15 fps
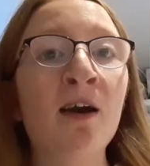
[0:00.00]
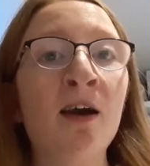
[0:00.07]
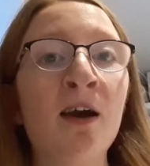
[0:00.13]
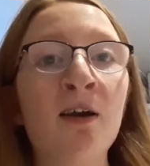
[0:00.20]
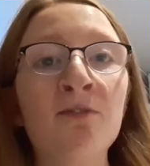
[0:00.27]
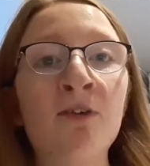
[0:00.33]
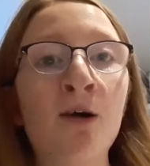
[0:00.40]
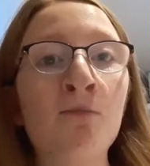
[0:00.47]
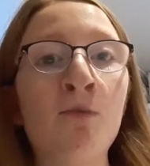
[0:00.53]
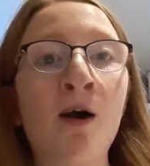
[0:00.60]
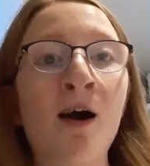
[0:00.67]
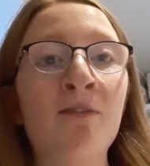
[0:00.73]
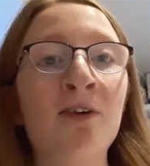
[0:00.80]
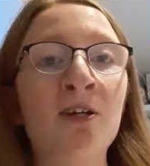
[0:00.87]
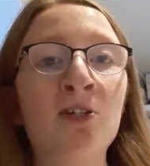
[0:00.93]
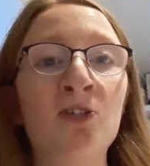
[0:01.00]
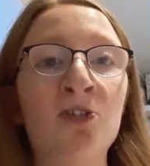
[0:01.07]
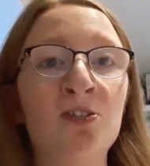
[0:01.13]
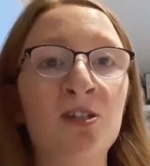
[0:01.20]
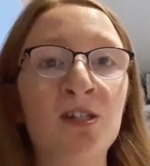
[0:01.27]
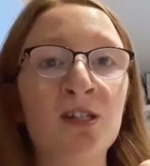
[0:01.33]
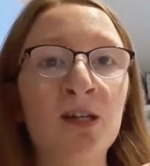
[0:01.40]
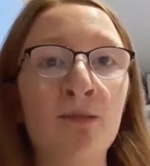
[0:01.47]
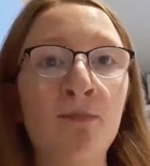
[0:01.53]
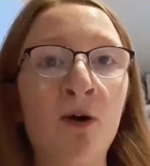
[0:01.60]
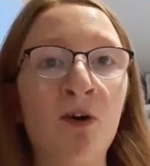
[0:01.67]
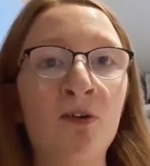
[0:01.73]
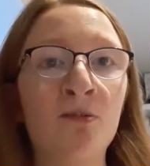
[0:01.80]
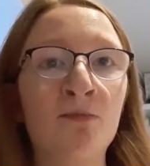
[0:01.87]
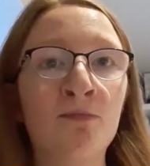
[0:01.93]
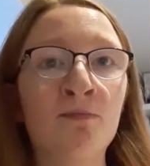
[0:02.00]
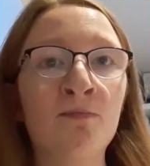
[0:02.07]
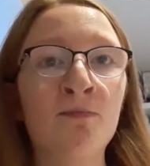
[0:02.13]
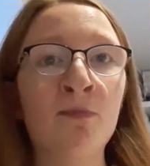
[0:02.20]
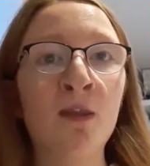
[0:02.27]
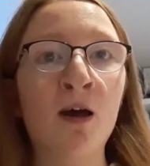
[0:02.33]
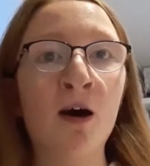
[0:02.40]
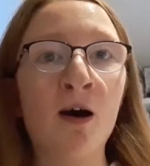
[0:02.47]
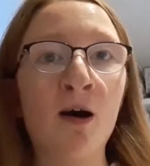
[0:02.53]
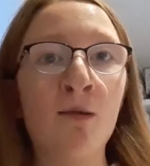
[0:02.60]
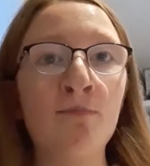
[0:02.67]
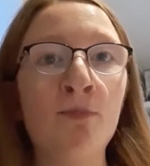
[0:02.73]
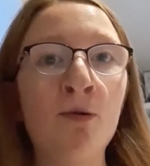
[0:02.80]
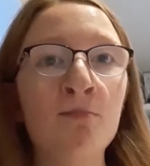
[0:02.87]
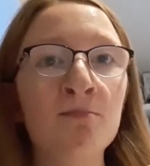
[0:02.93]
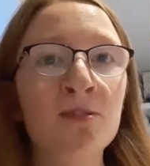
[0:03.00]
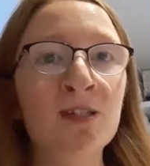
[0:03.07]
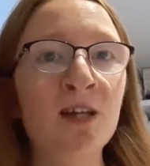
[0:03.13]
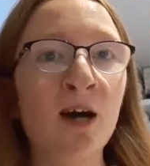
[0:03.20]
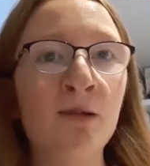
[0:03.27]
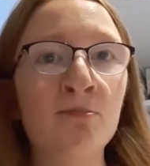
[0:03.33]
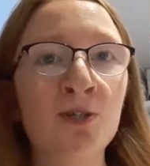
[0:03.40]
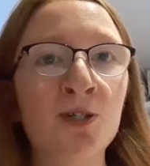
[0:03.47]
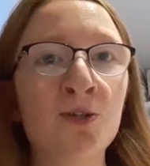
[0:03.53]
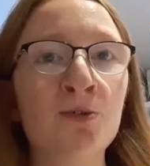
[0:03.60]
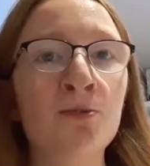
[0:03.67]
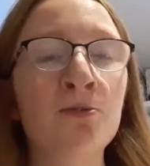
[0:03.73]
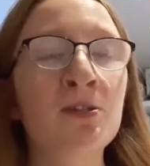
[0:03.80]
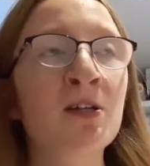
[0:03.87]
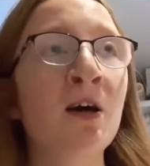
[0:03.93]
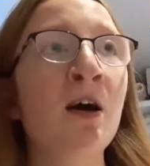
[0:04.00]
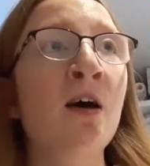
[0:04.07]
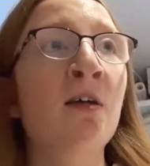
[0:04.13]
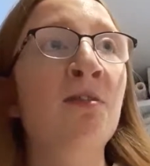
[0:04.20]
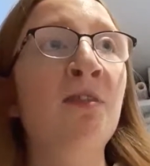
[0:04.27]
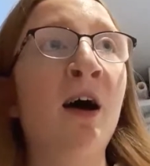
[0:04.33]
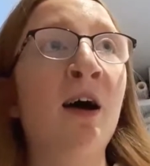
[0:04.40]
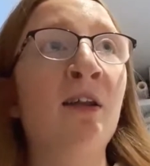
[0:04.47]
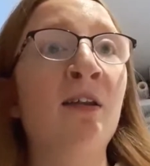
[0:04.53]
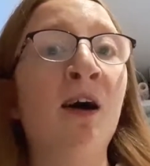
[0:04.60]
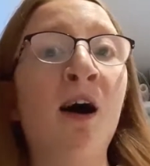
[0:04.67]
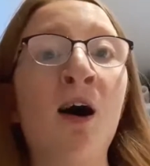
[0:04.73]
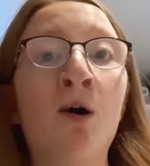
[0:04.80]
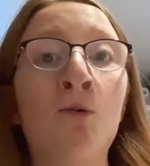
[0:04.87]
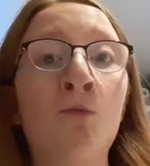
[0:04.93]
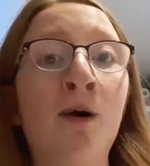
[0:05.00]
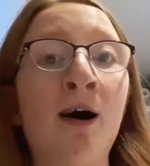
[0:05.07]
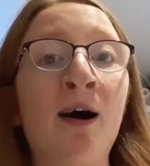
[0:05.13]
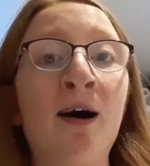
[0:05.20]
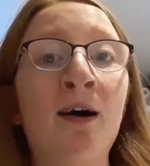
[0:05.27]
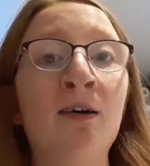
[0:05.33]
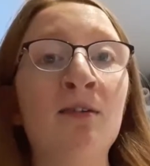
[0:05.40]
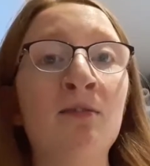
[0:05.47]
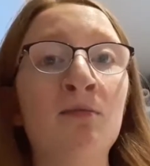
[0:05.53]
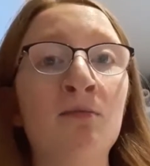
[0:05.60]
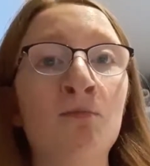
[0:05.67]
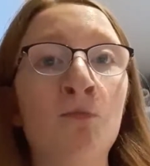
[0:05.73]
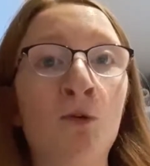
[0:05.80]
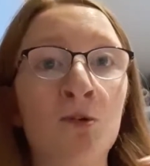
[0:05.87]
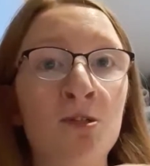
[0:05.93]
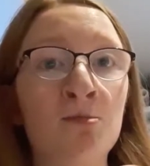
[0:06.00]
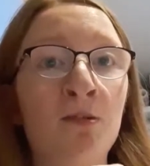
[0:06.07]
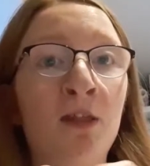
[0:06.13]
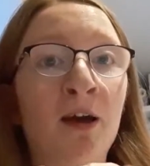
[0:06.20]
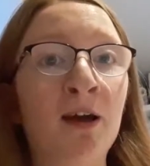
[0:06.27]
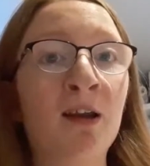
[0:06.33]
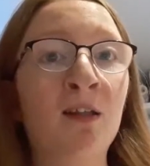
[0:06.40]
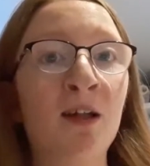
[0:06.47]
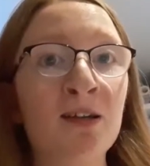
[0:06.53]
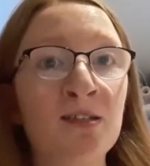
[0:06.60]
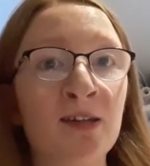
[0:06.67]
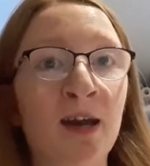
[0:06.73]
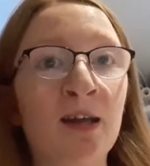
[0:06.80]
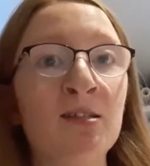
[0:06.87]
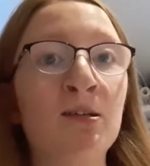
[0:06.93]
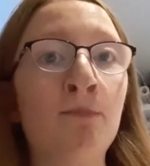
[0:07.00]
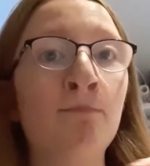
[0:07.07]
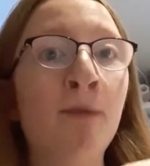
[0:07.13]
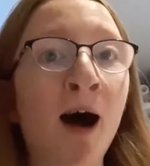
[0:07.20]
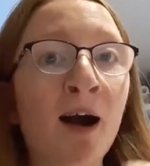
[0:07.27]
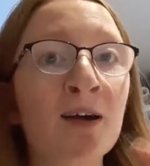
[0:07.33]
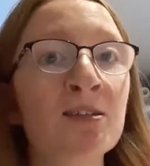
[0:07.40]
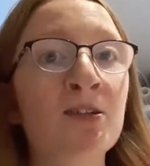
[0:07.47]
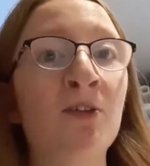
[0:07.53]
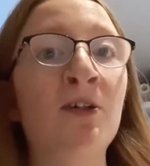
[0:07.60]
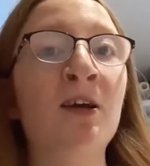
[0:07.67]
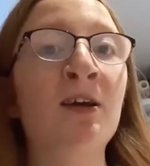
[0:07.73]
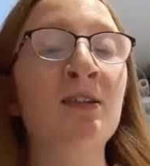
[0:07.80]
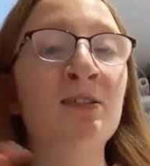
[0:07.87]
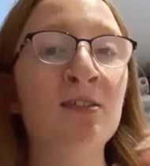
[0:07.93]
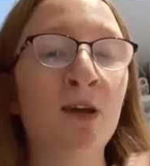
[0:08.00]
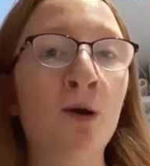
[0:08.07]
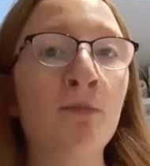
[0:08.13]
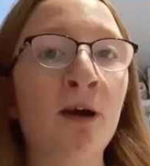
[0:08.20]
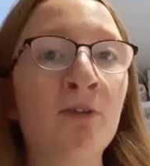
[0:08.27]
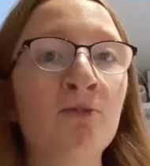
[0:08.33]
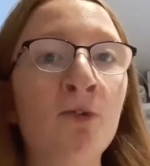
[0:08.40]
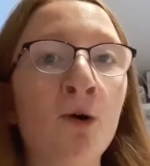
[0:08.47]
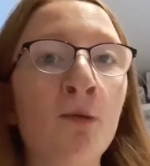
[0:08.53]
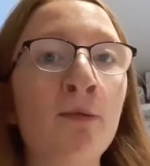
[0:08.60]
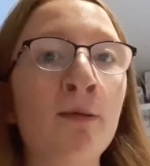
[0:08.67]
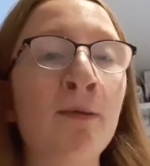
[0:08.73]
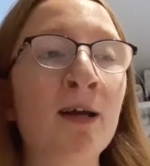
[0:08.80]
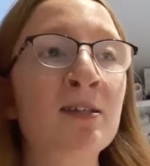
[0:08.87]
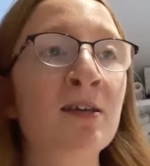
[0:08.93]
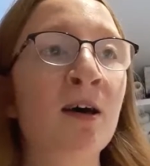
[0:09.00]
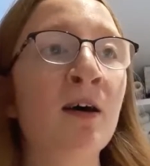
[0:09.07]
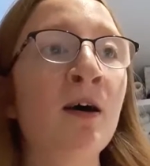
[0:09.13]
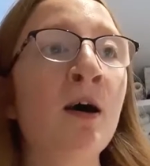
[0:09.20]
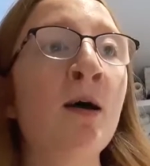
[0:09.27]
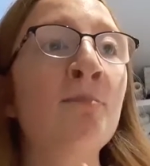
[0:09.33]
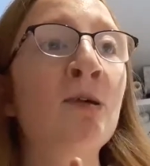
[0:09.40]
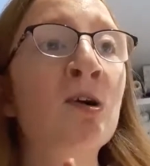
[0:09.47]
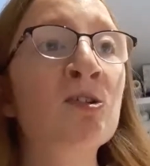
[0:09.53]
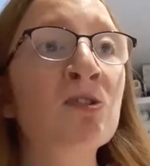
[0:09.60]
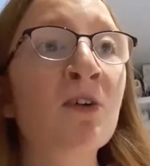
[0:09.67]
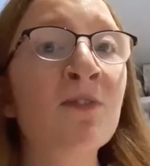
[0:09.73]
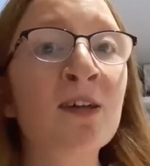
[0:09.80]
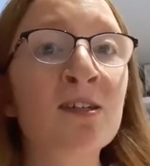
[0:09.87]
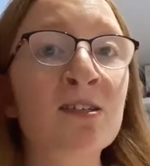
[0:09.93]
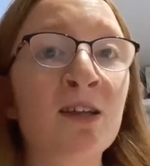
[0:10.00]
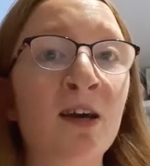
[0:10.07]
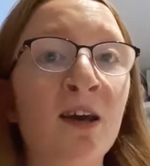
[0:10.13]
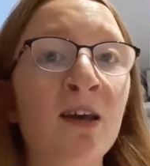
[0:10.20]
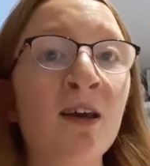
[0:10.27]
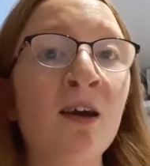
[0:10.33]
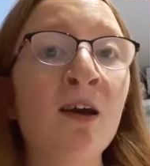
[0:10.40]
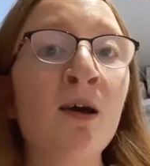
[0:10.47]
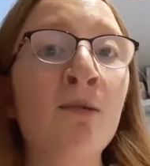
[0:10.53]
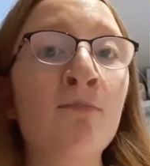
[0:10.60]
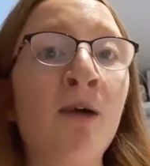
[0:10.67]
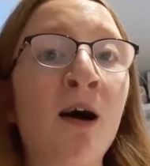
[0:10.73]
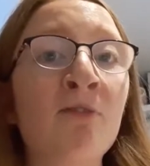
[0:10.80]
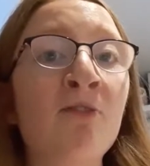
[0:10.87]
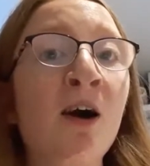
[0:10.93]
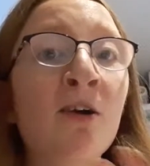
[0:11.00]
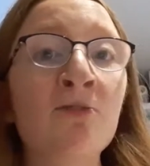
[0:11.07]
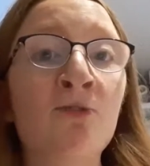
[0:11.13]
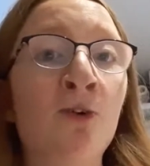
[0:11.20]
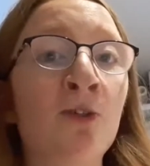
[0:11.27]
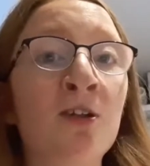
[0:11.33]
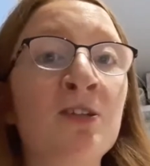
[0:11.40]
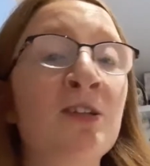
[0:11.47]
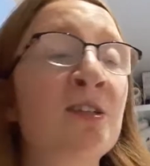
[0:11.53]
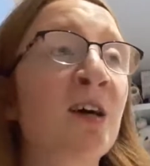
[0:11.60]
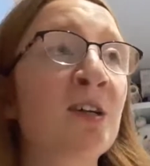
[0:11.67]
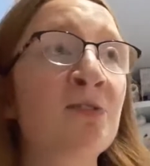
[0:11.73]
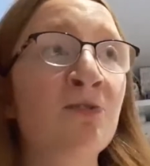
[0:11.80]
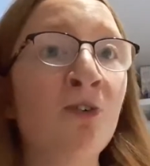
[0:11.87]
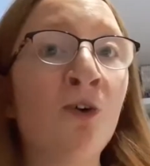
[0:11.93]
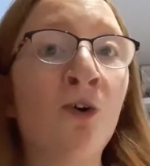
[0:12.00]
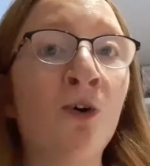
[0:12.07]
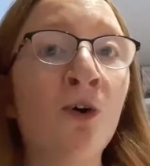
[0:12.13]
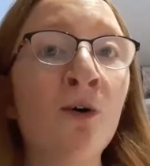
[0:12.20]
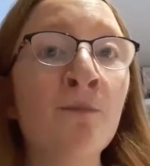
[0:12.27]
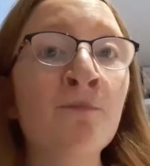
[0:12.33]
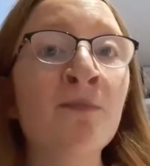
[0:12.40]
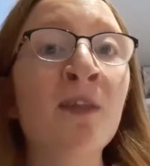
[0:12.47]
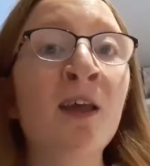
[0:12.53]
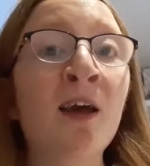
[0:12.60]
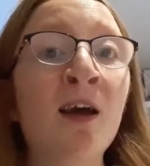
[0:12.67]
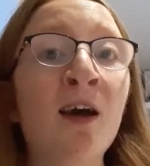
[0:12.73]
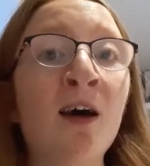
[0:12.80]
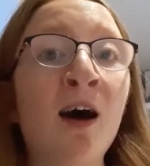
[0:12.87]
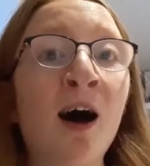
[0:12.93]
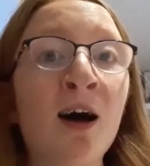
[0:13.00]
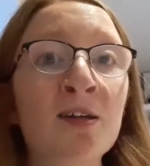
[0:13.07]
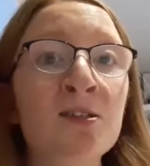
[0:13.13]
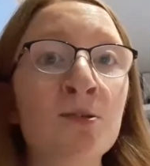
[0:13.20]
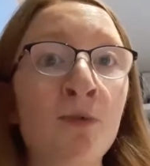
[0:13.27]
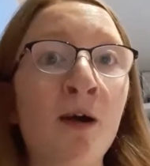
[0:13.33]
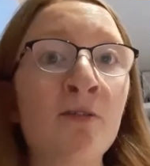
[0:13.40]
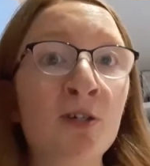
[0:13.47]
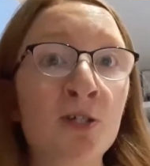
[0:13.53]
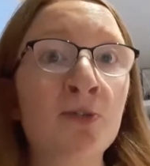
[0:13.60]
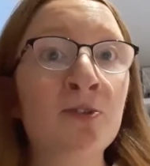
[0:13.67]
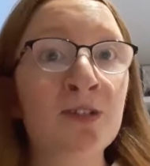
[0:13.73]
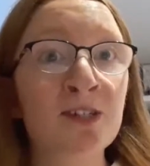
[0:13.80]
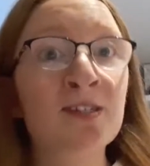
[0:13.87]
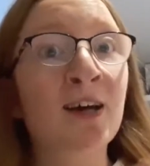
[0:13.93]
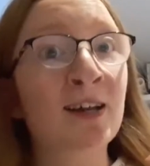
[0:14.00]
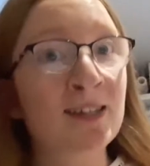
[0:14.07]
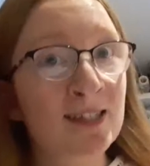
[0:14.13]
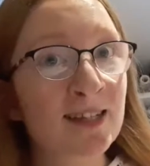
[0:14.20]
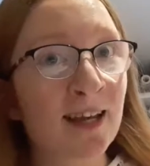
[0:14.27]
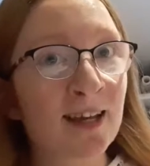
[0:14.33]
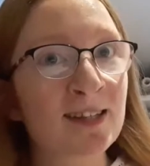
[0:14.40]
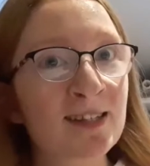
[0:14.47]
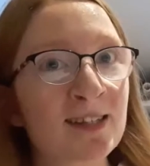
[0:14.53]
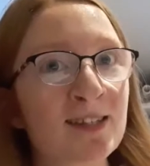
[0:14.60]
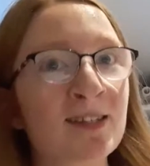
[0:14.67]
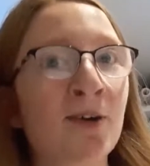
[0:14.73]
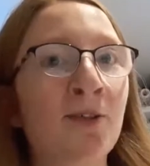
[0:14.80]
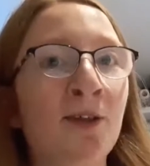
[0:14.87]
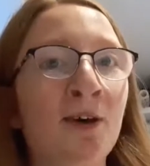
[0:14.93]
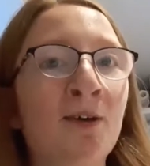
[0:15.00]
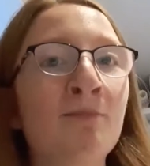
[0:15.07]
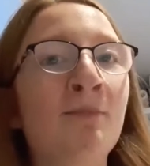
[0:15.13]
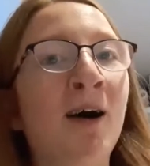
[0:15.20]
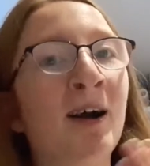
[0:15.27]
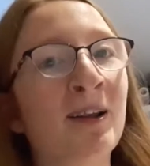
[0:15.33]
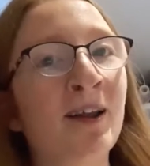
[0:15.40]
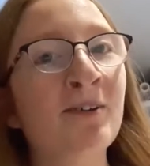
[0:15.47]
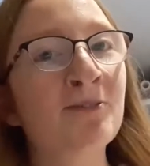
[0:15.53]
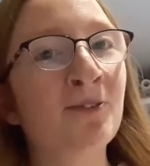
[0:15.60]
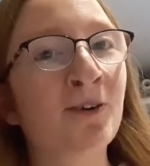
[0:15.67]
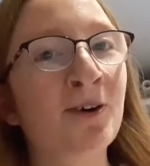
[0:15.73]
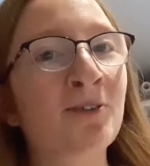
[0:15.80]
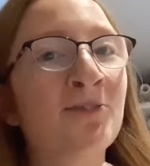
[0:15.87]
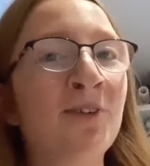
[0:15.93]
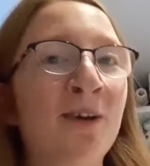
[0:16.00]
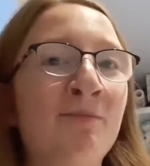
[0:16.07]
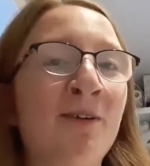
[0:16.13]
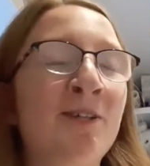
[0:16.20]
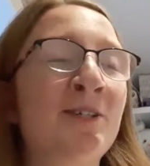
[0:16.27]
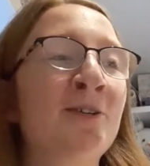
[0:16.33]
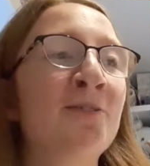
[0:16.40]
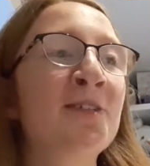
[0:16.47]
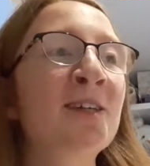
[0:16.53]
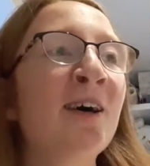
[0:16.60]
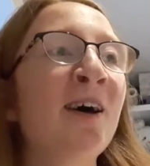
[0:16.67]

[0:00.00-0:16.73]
If I'm wearing just the slip-on pumps type shoes, then I'll wear ones with like an elasticated back so that it can stay on my foot a bit better, because obviously my right foot that's a size 4 has to wear a shoe that's a size 6 so that my left foot can fit in my shoes.